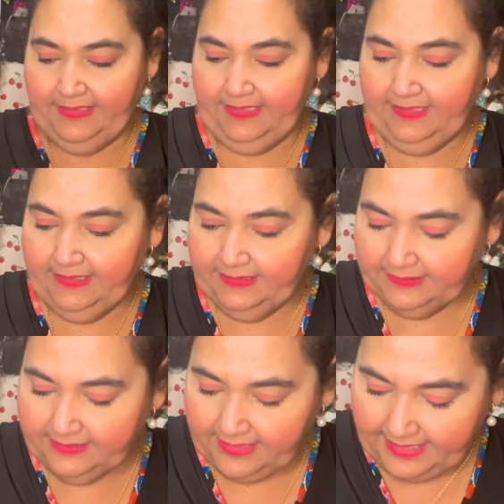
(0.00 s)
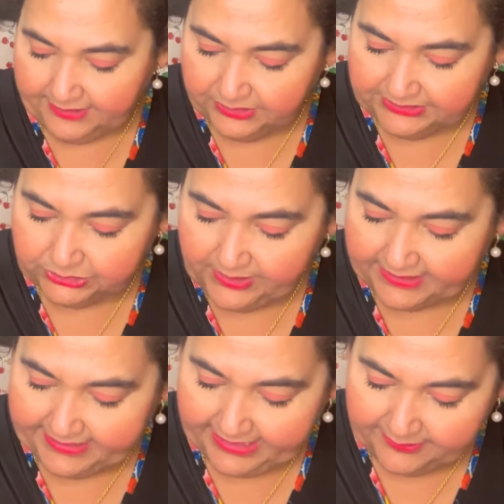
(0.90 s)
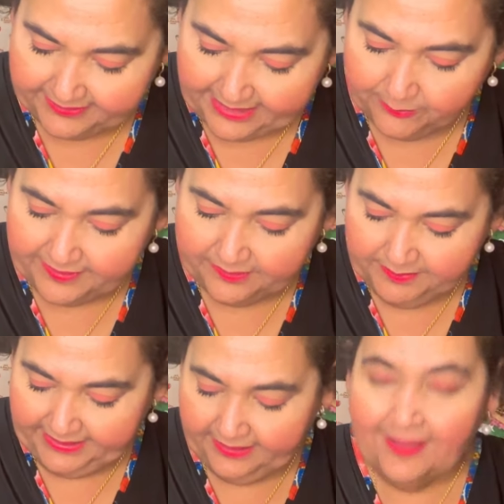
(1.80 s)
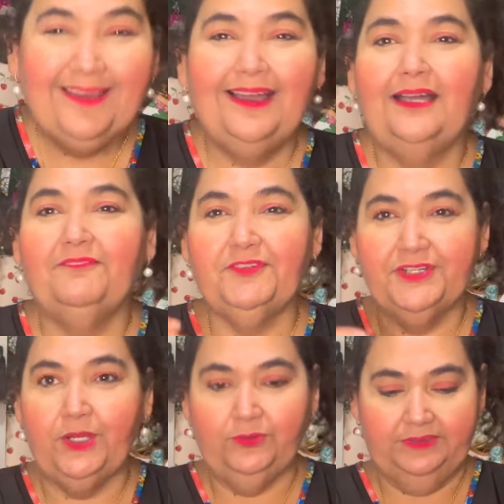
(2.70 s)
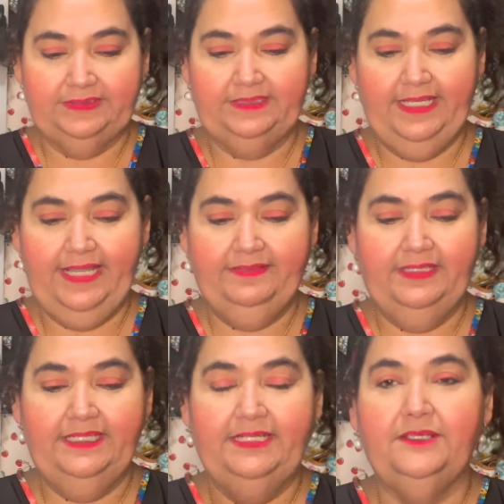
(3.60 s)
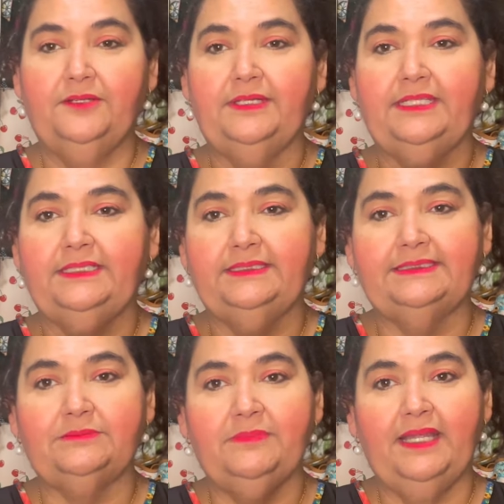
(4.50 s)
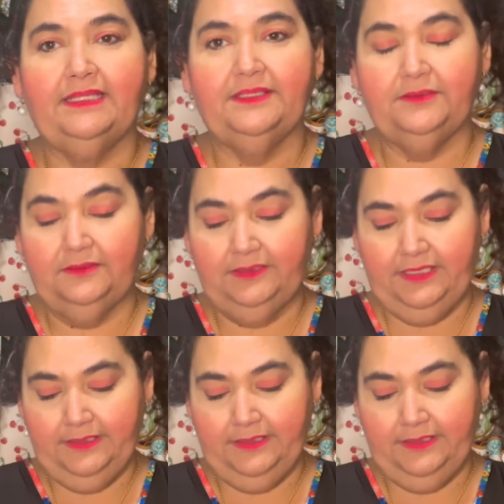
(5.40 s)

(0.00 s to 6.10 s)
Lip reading: and I usually try to carry that with me for notes. And then here is my little